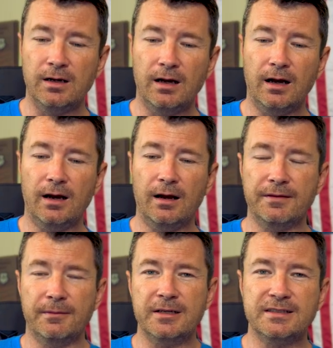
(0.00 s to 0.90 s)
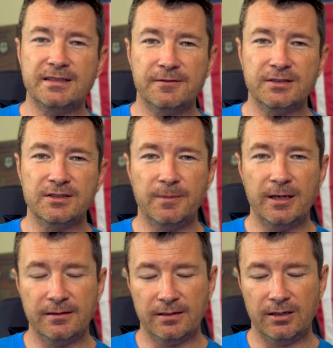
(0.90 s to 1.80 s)
Uh, the biggest differences
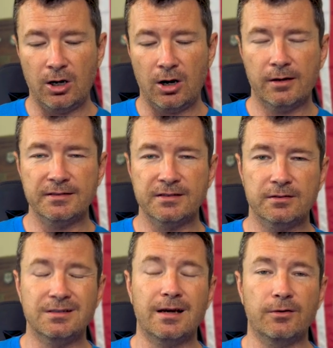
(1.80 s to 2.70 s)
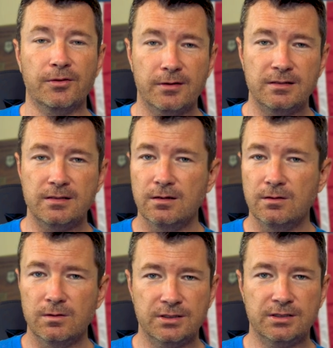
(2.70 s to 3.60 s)
being the guard is under Title 32,
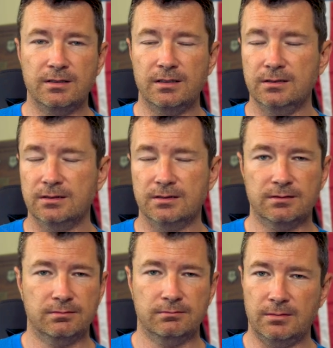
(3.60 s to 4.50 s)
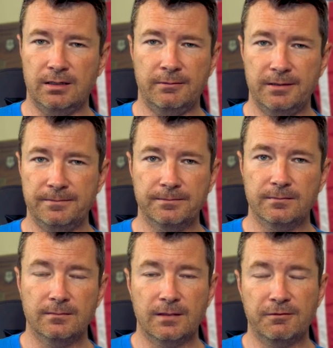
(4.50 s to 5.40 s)
which is, I mean,
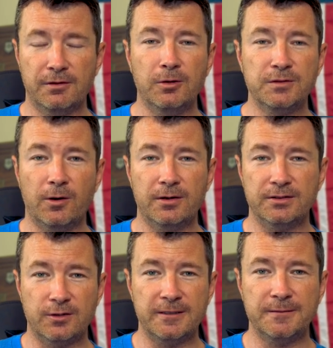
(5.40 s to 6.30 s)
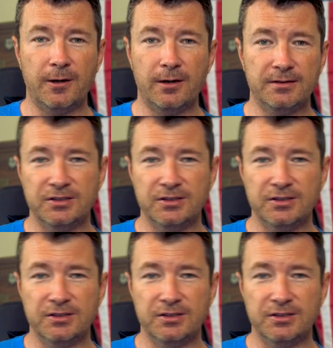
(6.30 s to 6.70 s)
for the most part, it's transparent.